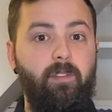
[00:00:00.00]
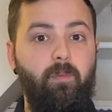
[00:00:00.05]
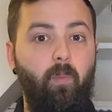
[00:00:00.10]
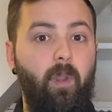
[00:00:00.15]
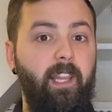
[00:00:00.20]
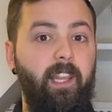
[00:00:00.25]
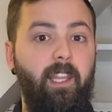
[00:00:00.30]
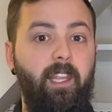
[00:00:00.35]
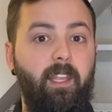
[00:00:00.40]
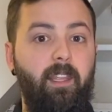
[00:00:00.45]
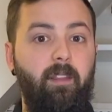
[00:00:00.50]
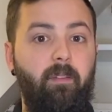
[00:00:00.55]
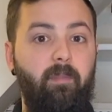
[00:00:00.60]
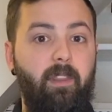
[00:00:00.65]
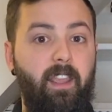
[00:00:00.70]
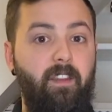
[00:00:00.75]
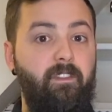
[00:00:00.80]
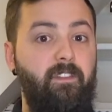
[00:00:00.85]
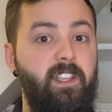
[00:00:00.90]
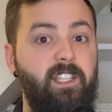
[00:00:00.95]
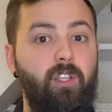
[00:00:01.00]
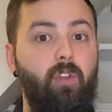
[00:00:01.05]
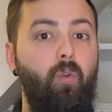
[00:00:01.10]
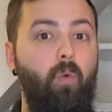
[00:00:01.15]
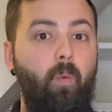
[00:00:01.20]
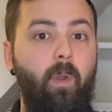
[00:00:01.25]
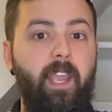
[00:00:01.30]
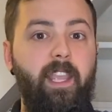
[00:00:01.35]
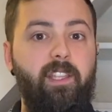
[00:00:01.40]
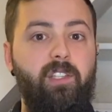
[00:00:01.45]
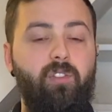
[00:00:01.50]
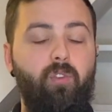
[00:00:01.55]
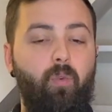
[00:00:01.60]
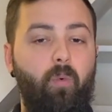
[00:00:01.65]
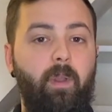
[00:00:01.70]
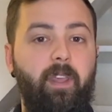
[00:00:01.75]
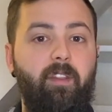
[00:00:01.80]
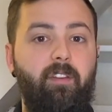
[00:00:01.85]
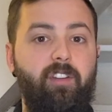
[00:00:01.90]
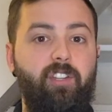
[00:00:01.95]
whether they're physical weights or
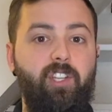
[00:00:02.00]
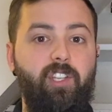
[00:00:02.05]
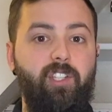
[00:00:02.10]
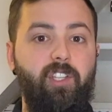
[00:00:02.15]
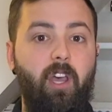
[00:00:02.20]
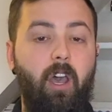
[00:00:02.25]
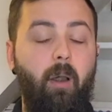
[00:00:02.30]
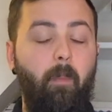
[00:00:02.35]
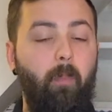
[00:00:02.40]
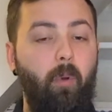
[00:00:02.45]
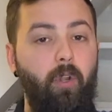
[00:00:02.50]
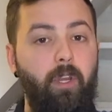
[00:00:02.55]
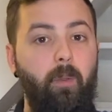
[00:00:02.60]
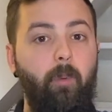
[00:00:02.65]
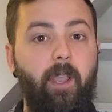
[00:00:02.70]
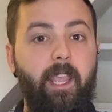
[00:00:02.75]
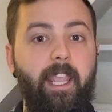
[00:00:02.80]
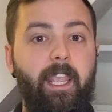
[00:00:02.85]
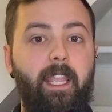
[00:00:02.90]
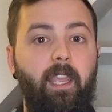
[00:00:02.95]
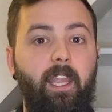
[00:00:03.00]
whether it's just our body weight,